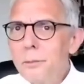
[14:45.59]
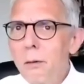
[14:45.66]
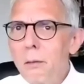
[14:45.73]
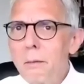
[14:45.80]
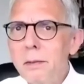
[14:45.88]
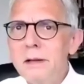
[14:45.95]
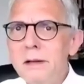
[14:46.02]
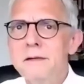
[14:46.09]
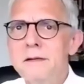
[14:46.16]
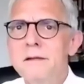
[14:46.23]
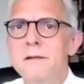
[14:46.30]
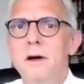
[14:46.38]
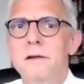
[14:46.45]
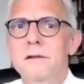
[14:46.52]
probably
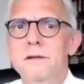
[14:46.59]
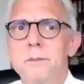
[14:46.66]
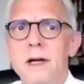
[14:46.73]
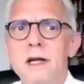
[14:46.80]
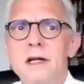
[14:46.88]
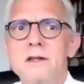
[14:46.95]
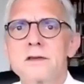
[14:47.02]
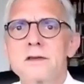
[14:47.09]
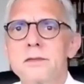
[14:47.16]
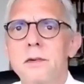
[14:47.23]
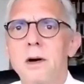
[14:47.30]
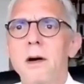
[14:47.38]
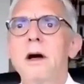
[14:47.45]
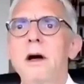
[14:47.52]
these are the patients
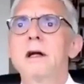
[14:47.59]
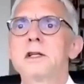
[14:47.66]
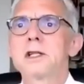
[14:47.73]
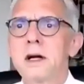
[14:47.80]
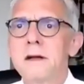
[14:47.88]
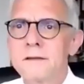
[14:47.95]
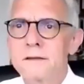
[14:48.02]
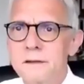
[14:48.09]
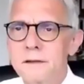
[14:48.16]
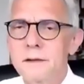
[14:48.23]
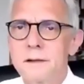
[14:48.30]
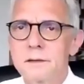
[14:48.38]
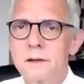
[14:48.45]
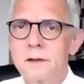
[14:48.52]
who are
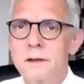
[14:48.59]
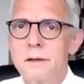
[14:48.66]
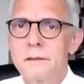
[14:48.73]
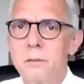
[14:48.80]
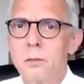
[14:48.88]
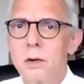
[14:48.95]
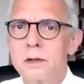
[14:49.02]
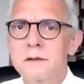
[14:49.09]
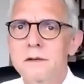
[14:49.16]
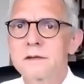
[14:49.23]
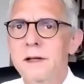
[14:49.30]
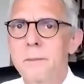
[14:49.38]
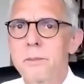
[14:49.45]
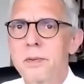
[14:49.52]
just uh, uh, one
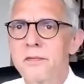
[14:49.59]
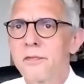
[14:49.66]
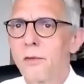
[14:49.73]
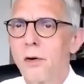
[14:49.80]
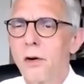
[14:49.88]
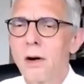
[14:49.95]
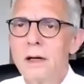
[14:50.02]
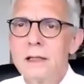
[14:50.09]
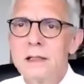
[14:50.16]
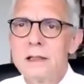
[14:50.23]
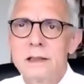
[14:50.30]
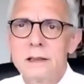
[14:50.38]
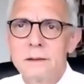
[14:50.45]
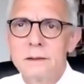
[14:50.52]
step before
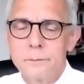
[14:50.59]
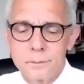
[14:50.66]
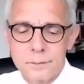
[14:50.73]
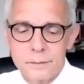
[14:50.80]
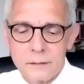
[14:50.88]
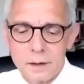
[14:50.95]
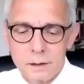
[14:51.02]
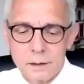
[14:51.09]
um,